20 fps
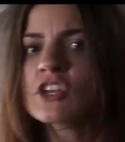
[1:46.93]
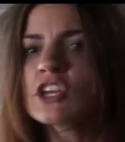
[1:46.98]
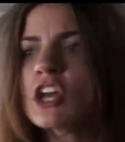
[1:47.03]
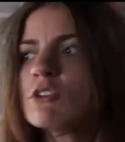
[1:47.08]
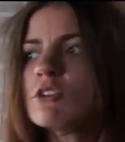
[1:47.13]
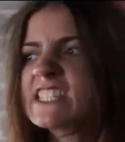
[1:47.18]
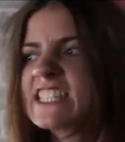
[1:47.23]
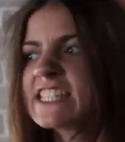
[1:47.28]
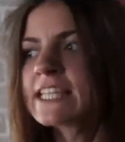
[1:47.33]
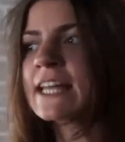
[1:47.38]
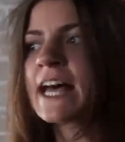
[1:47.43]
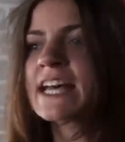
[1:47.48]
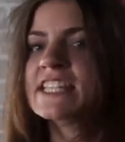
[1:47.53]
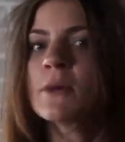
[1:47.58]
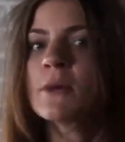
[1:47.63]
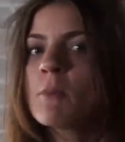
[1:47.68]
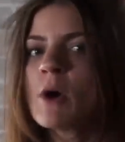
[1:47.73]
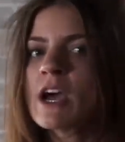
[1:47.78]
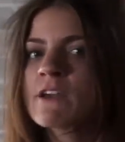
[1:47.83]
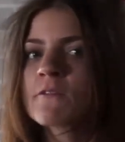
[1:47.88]
you know, Seal has
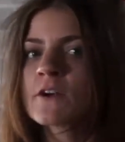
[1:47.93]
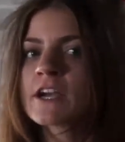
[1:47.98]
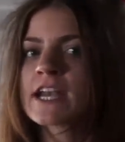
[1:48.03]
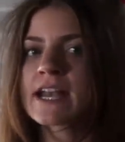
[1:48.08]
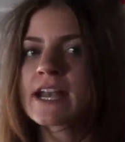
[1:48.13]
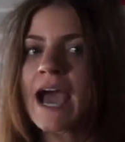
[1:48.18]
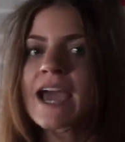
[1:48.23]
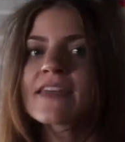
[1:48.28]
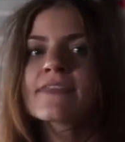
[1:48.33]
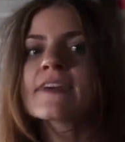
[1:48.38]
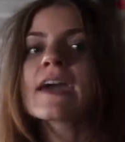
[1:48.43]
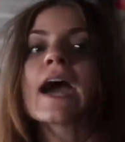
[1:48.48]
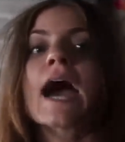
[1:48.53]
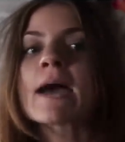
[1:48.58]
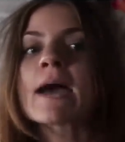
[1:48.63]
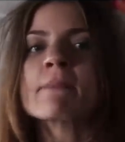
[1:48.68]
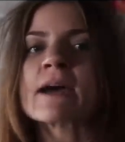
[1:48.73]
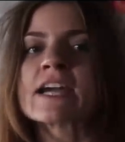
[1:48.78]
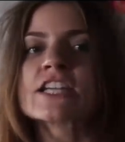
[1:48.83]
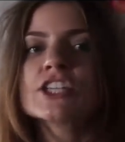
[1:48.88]
a boyfriend, and I think
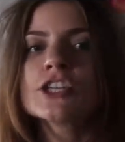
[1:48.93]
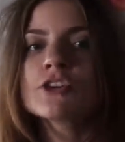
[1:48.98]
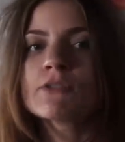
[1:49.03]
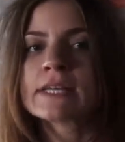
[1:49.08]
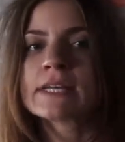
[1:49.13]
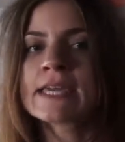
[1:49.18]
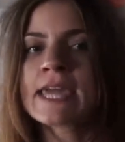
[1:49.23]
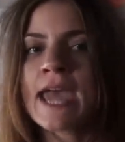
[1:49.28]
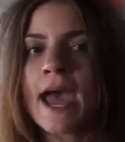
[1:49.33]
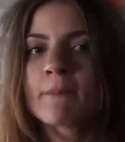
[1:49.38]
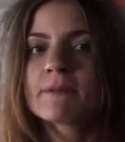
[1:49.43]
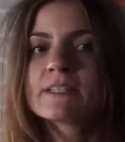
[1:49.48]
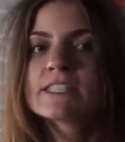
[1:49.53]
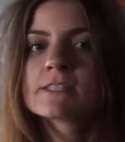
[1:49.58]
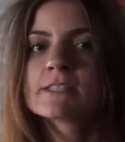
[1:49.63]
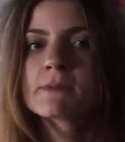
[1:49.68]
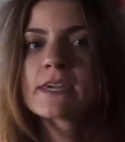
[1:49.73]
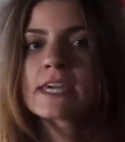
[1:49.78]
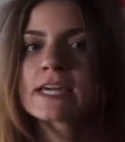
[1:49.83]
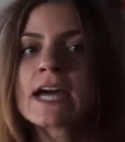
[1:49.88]
I might too, and he
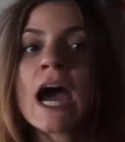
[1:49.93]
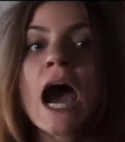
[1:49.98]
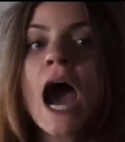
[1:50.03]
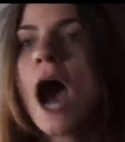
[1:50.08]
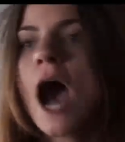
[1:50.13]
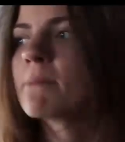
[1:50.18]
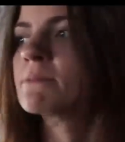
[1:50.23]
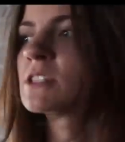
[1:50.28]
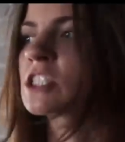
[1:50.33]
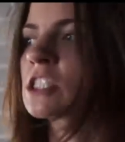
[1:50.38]
happens to be a cop,